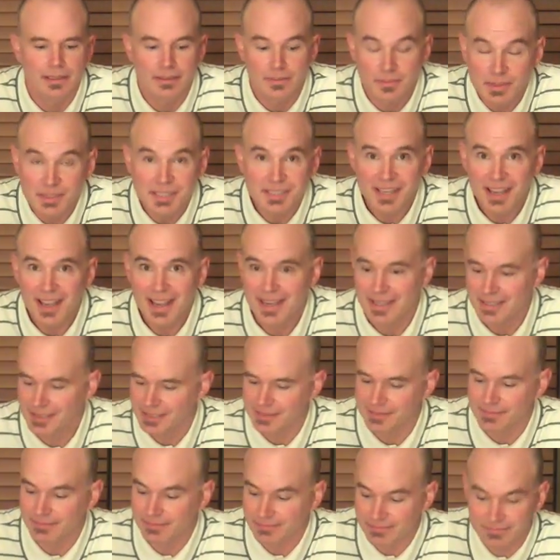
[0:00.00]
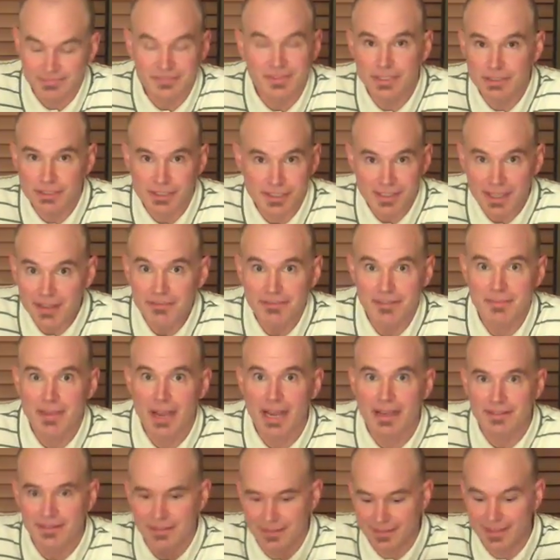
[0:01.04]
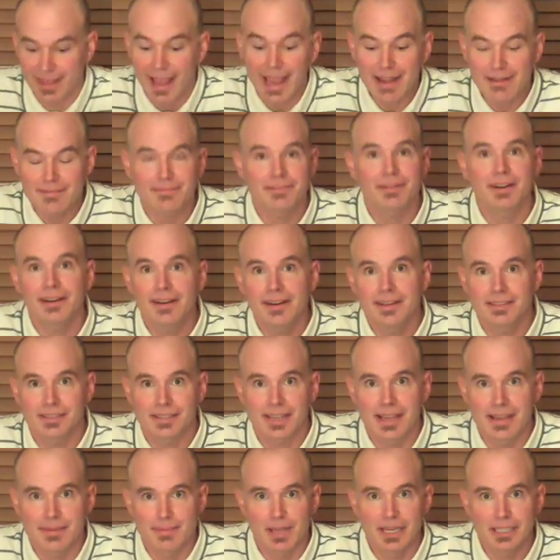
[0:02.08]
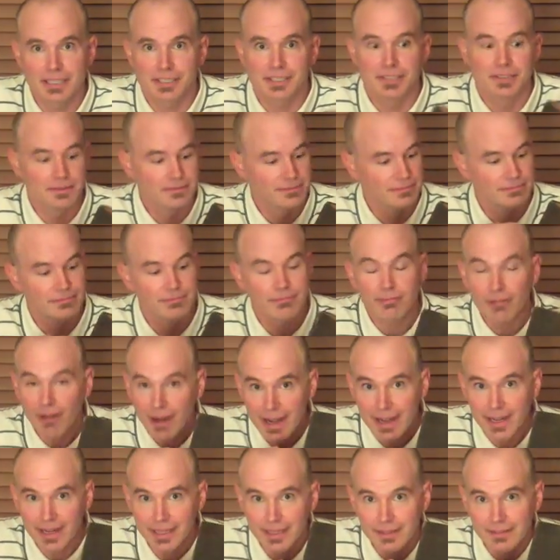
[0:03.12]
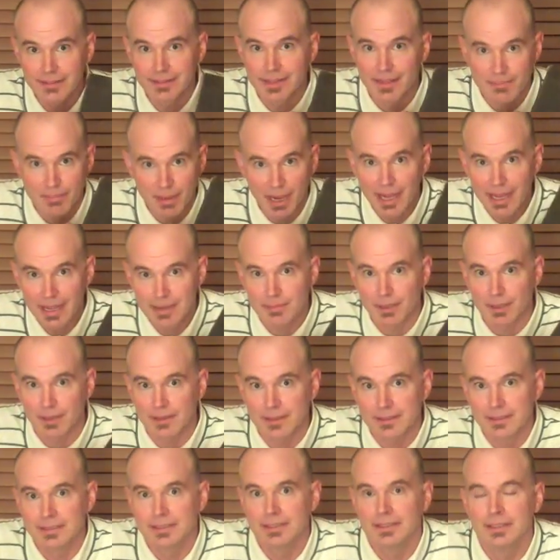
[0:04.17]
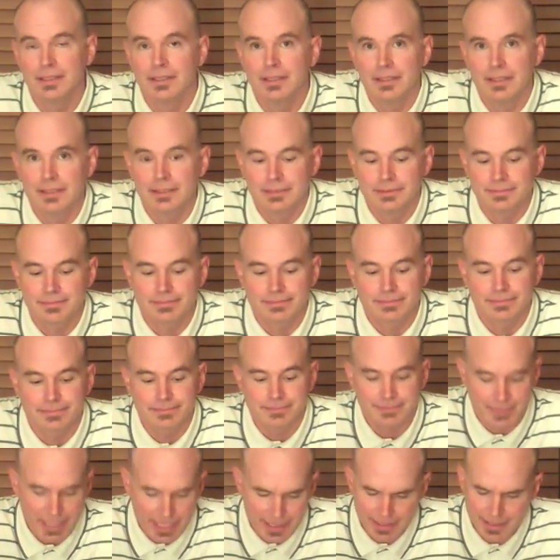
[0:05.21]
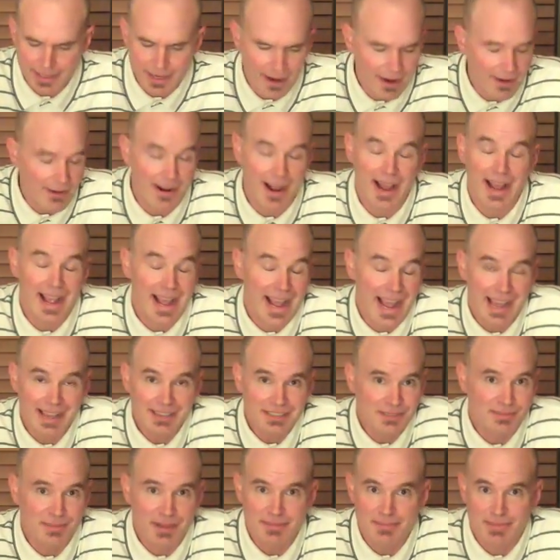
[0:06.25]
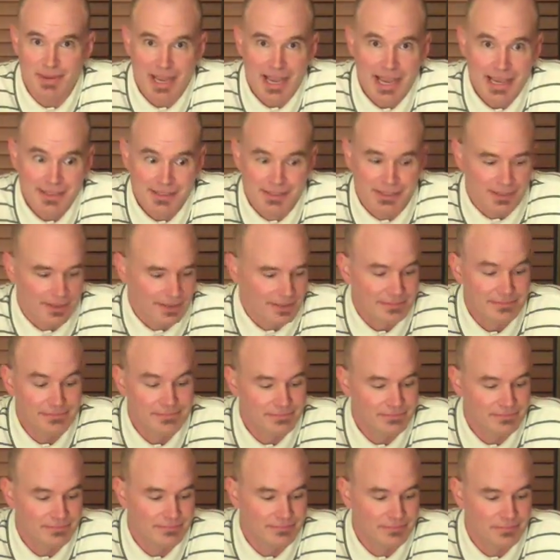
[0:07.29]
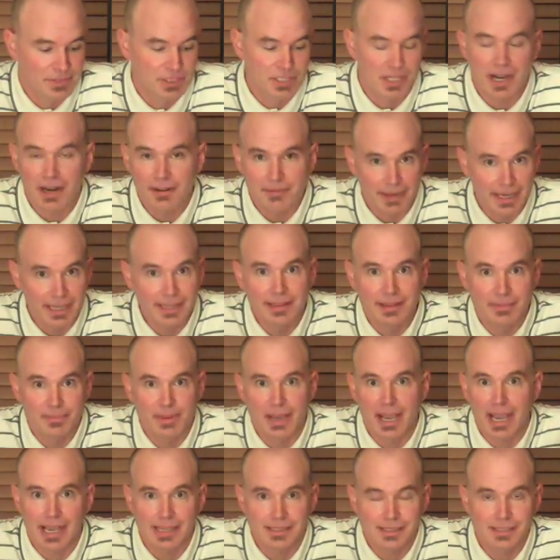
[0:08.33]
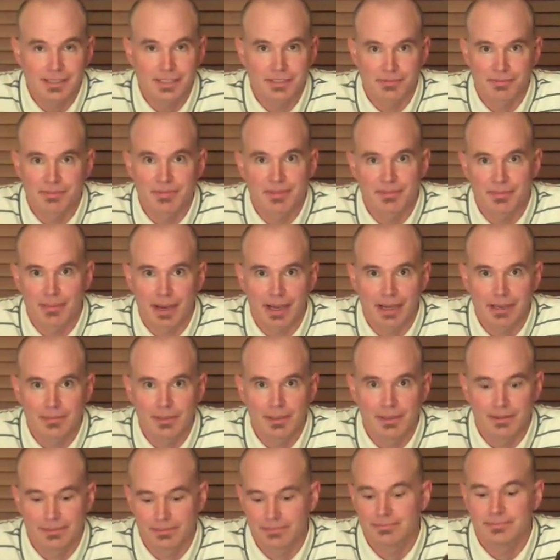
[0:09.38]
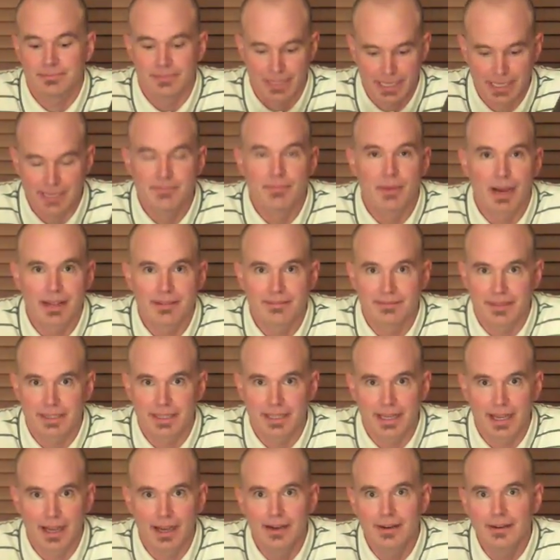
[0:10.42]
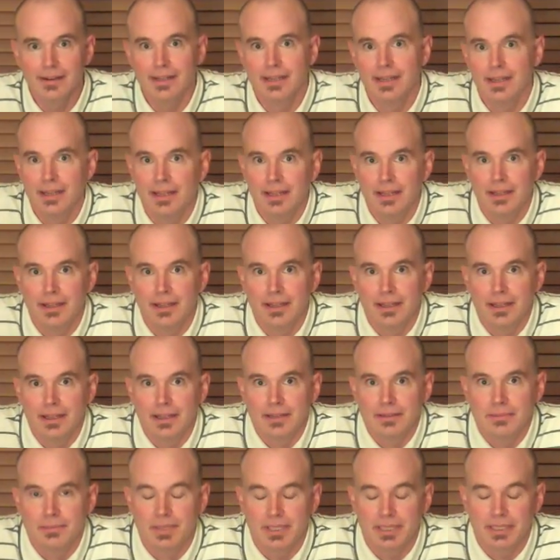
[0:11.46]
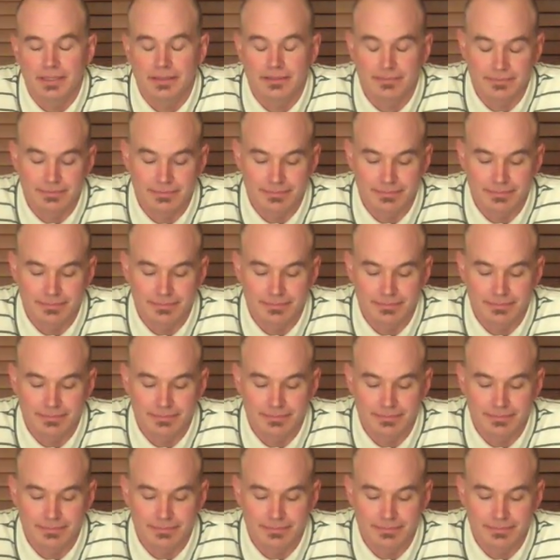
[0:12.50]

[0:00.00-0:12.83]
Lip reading: Besides, there's stuff about that very same issue right here in the Bible. And you know, I asked my pastor, should I read the passage from the Bible in my video? But